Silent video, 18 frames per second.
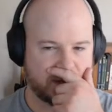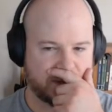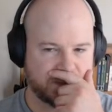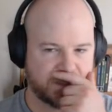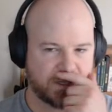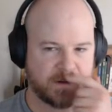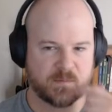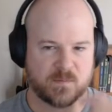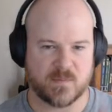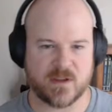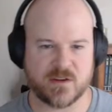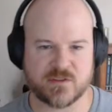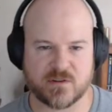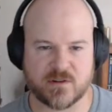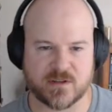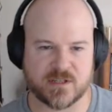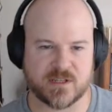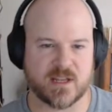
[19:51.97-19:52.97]
So here's the
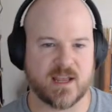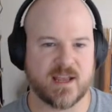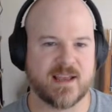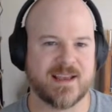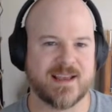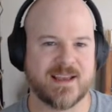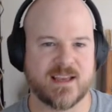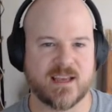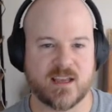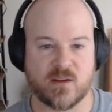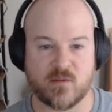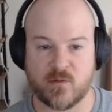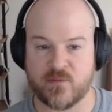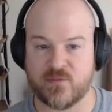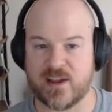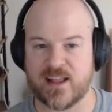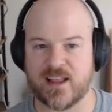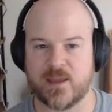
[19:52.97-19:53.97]
question.
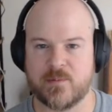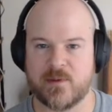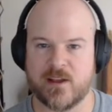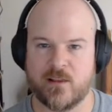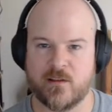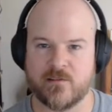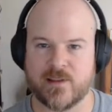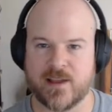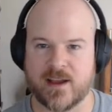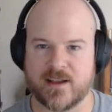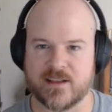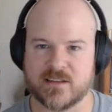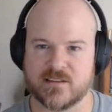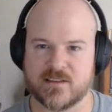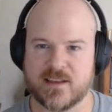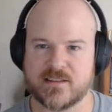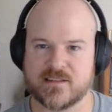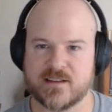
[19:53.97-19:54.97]
We've got APL 09, so
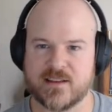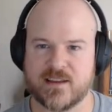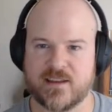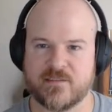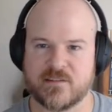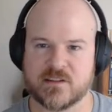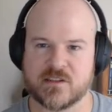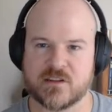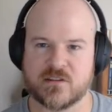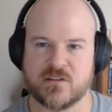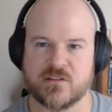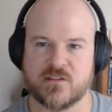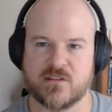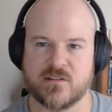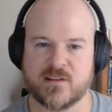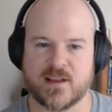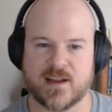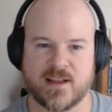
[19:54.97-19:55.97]
that's going to give us a
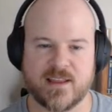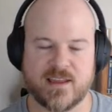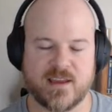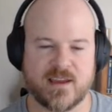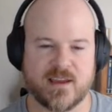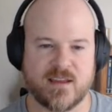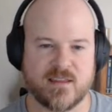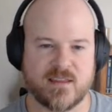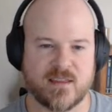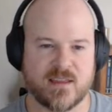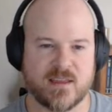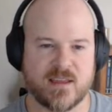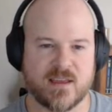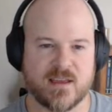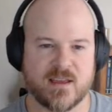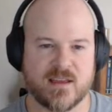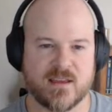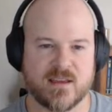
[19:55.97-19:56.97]
good idea.
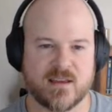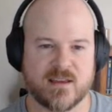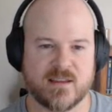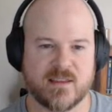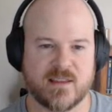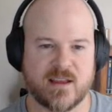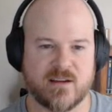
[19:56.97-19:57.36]
You